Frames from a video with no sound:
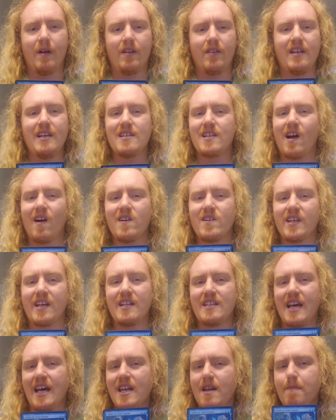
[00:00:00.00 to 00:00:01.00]
These cards can
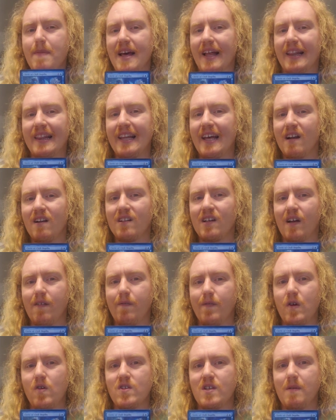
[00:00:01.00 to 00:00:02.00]
tend to be a little
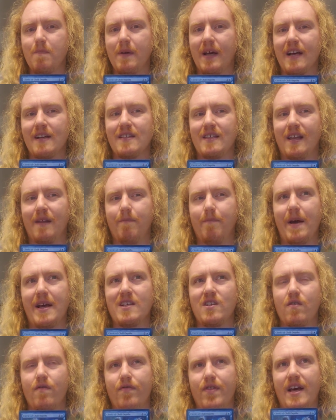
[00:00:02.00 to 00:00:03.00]
confusing because it makes
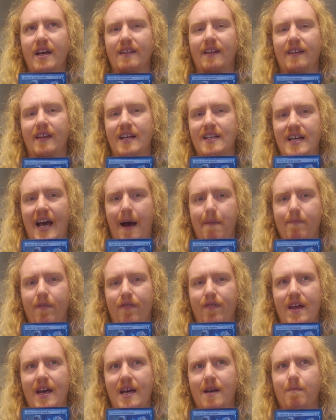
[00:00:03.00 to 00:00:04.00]
you think that they tap the
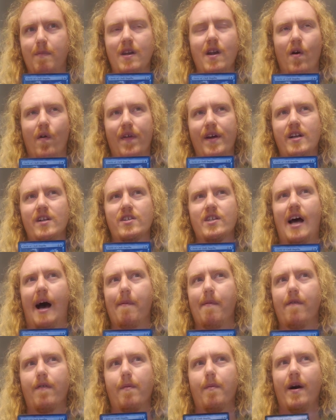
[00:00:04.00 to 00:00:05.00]
thing, but no, they just stop
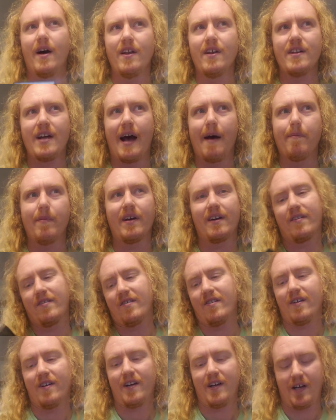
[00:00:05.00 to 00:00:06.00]
it from untapping. So
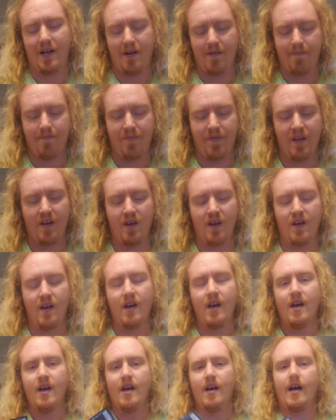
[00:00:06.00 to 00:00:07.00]
there you
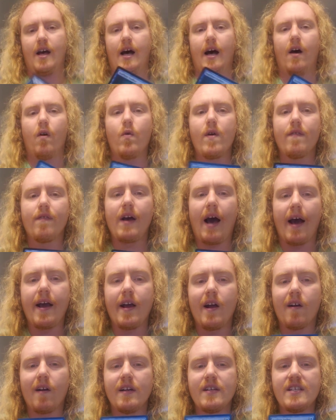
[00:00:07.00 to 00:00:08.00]
go. We've got
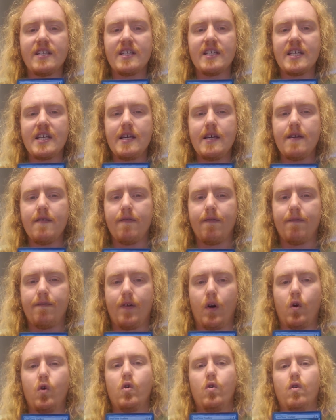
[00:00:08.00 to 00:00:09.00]
here a
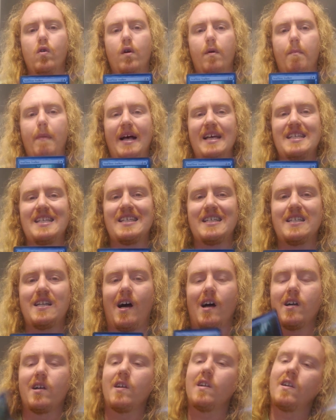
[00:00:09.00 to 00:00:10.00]
Seafloor
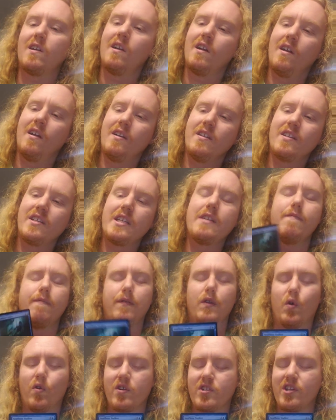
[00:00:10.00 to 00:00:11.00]

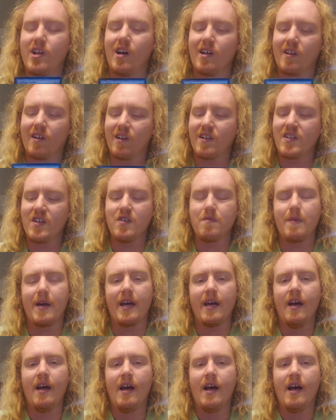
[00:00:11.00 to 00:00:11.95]
Stalker, excuse me.